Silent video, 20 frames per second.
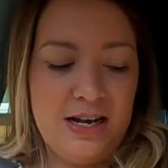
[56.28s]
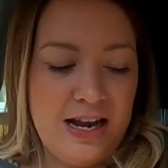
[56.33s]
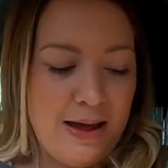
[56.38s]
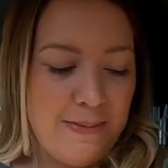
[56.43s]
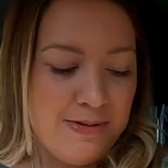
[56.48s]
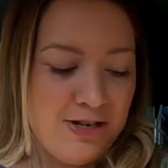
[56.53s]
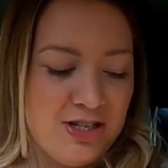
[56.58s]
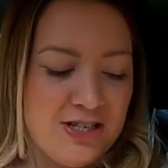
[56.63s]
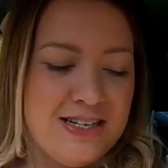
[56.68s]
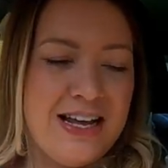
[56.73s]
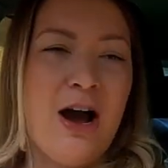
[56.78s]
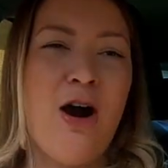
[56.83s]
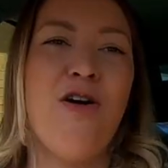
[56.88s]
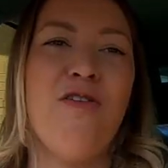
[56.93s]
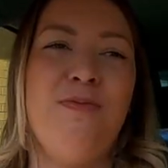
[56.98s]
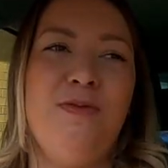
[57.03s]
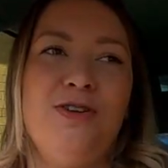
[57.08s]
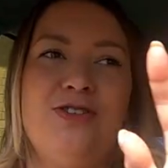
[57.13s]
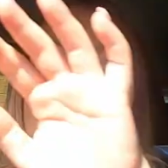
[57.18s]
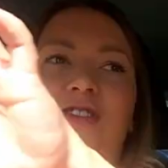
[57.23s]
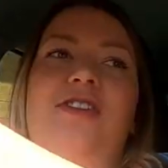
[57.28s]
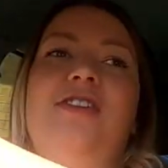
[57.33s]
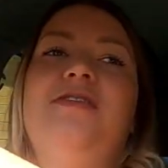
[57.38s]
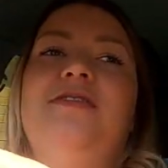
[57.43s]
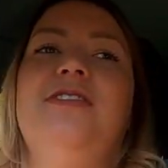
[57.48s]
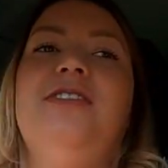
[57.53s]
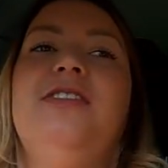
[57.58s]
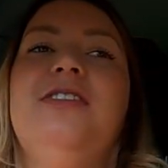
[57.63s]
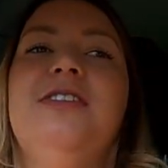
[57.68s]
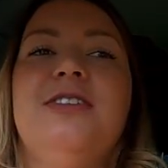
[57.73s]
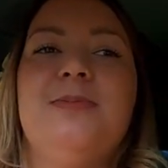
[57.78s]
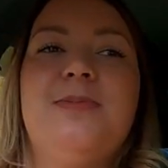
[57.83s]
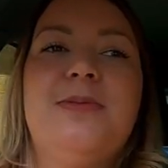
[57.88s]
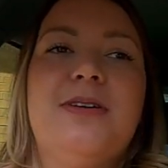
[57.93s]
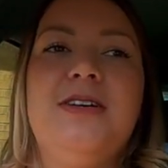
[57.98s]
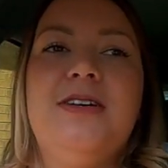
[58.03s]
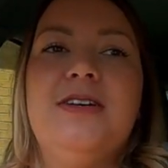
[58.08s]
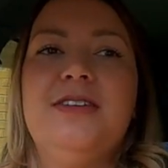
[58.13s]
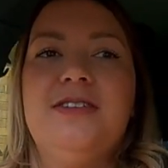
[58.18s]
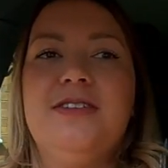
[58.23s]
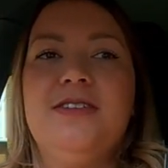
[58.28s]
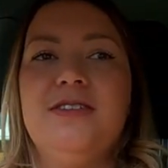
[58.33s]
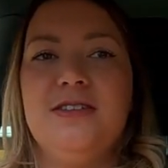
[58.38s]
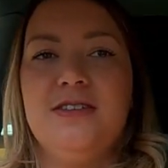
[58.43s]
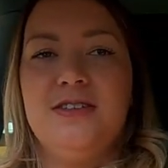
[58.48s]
Let me just get off my drive, guys, because